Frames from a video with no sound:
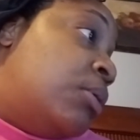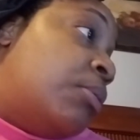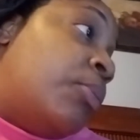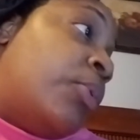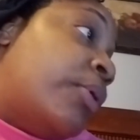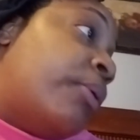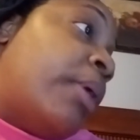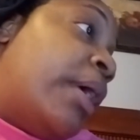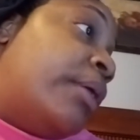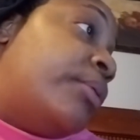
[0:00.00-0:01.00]
Well,
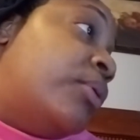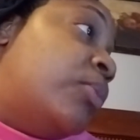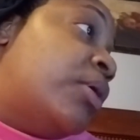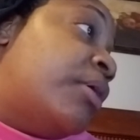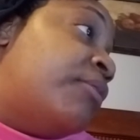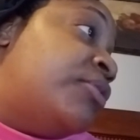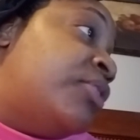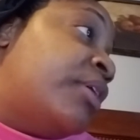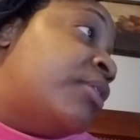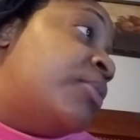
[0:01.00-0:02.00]
I don't know what coverage
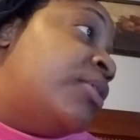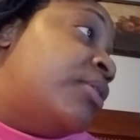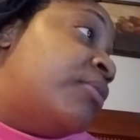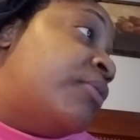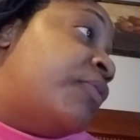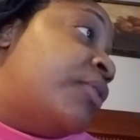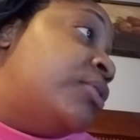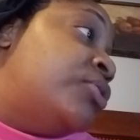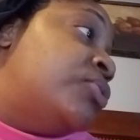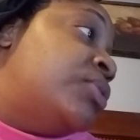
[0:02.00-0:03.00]
document they're
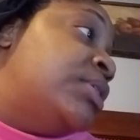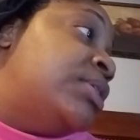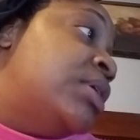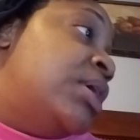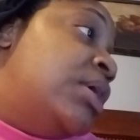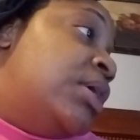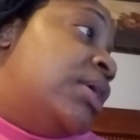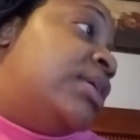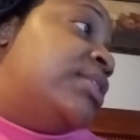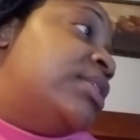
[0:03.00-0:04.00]
referring to,
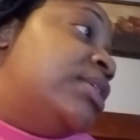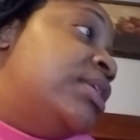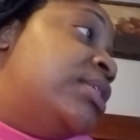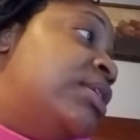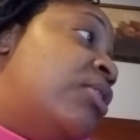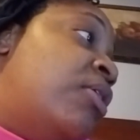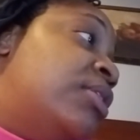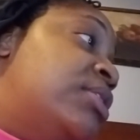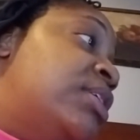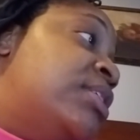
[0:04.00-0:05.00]
because it
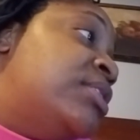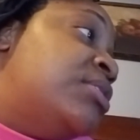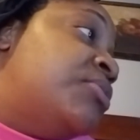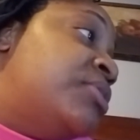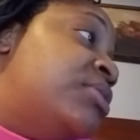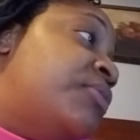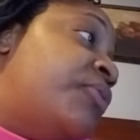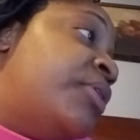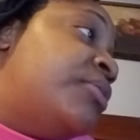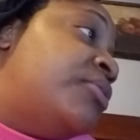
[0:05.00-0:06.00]
all it says is the reason
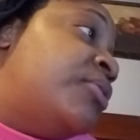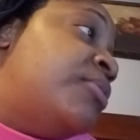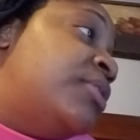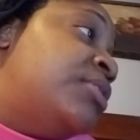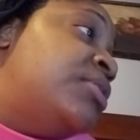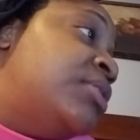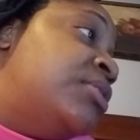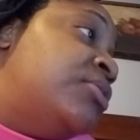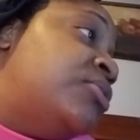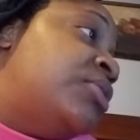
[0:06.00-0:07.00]
for our determination
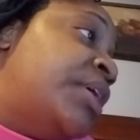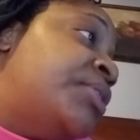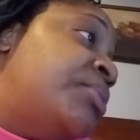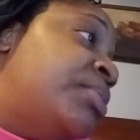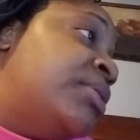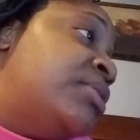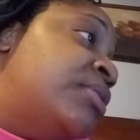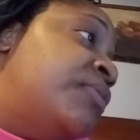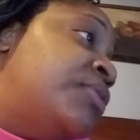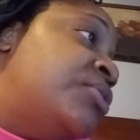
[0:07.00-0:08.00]
is your doctor plans
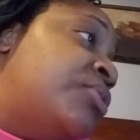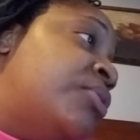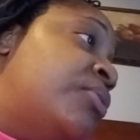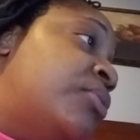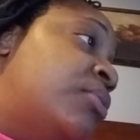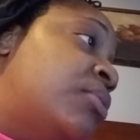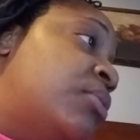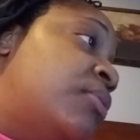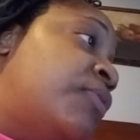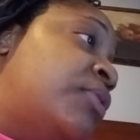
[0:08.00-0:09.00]
in vitro
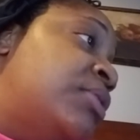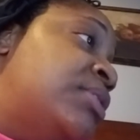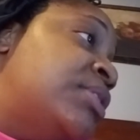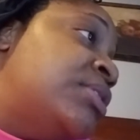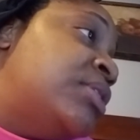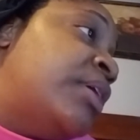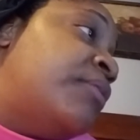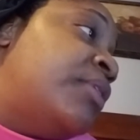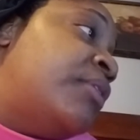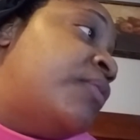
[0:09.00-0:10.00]
fertilization
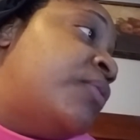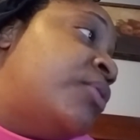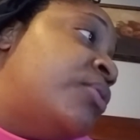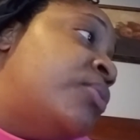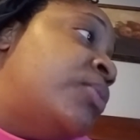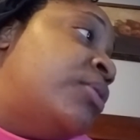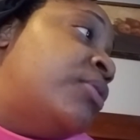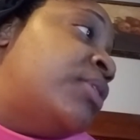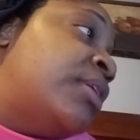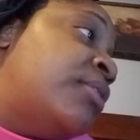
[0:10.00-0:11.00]
IVF for you. We
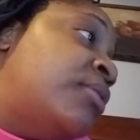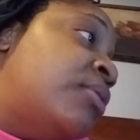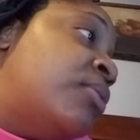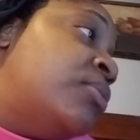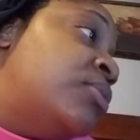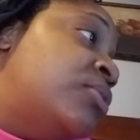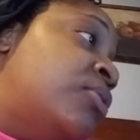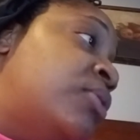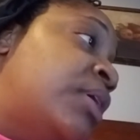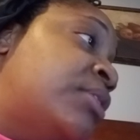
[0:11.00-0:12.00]
looked at the note
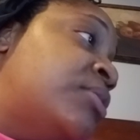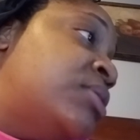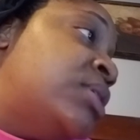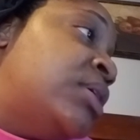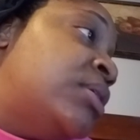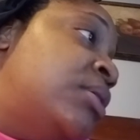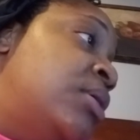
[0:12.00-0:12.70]
your doctor sent.